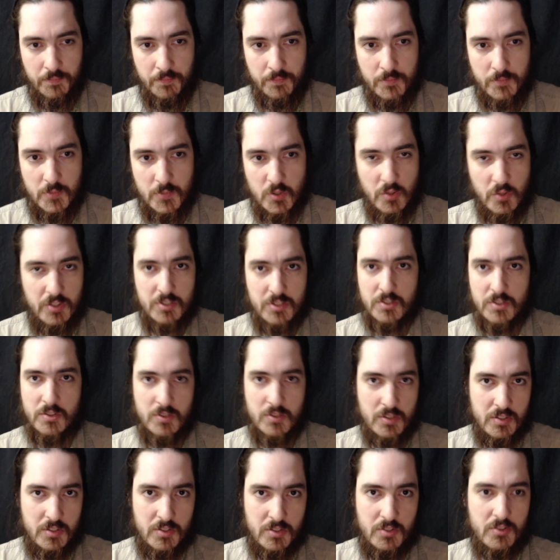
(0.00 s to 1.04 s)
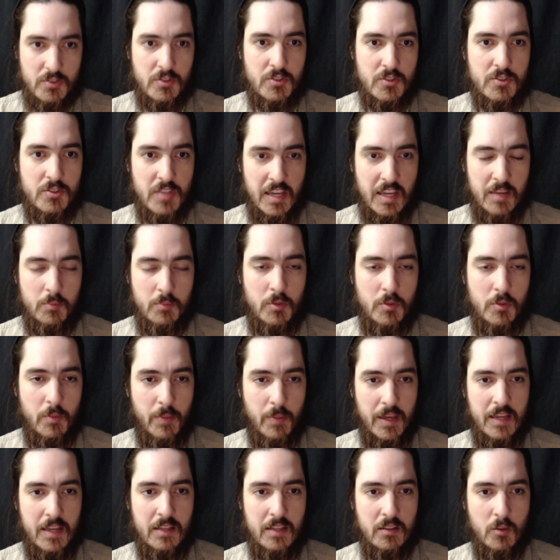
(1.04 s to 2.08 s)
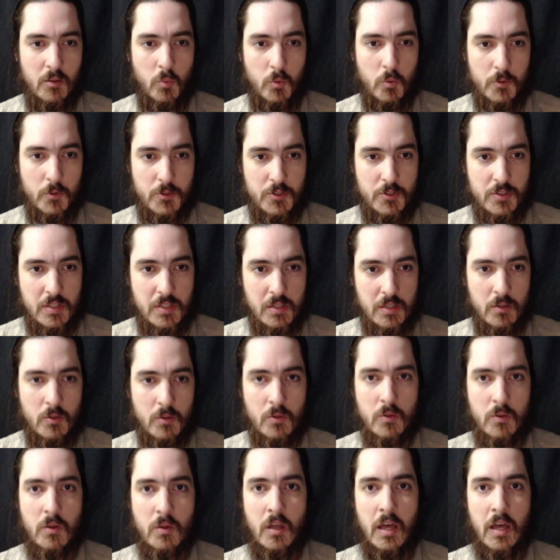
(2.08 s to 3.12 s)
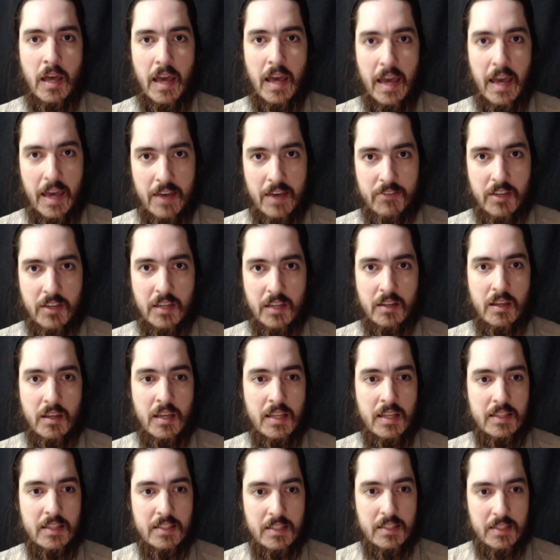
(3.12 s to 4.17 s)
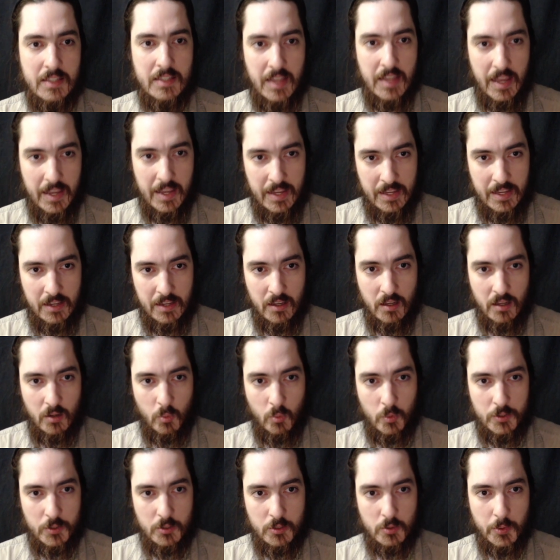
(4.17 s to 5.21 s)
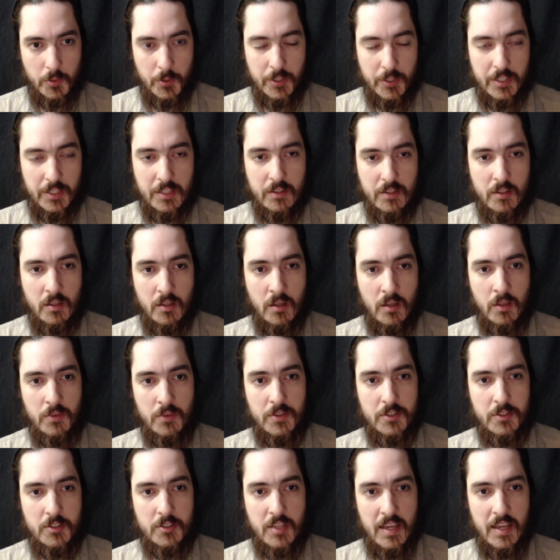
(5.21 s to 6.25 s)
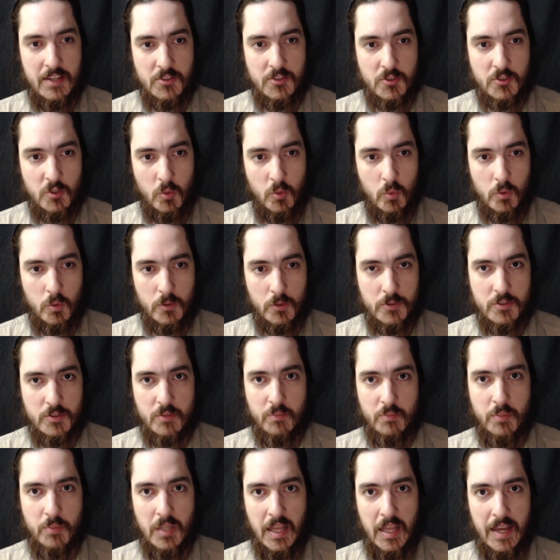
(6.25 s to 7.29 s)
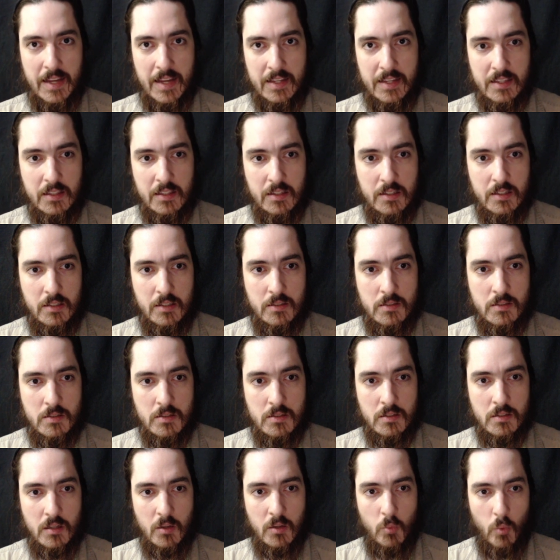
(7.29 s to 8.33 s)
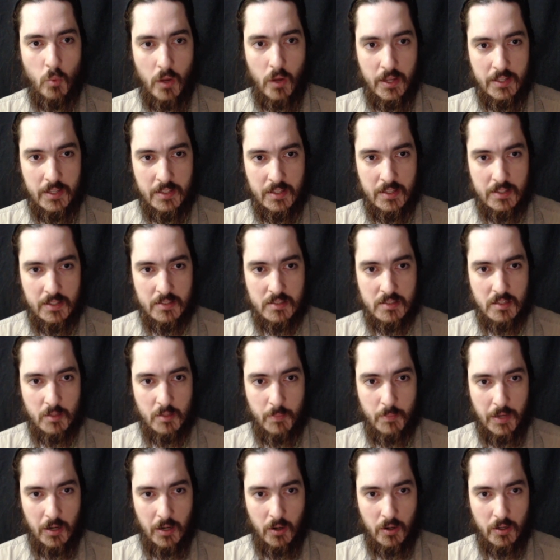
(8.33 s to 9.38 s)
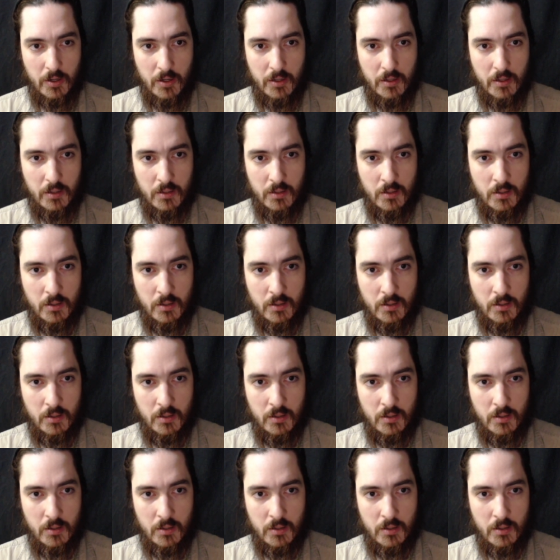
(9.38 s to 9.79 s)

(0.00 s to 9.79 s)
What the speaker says: So this is the same debate that we're still having today when you look at the test scores of black kids and white kids in America.